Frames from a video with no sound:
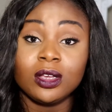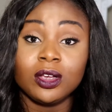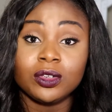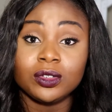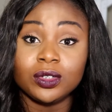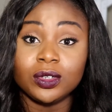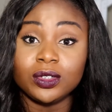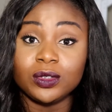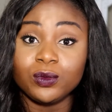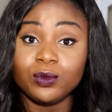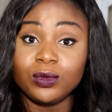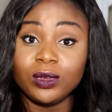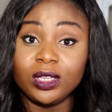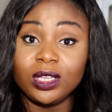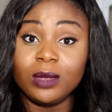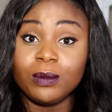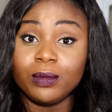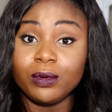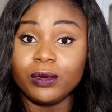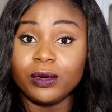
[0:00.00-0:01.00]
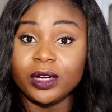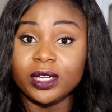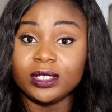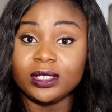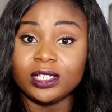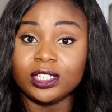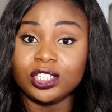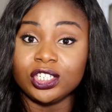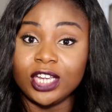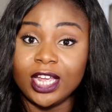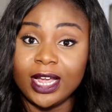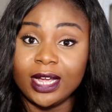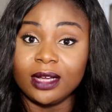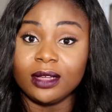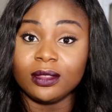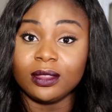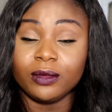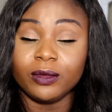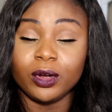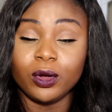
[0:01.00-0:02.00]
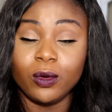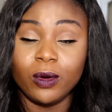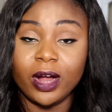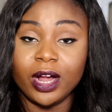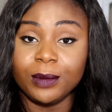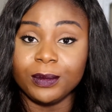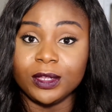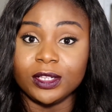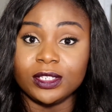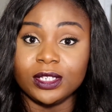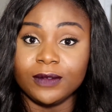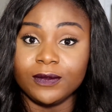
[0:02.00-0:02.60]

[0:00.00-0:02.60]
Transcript: So it's really important to check the requirements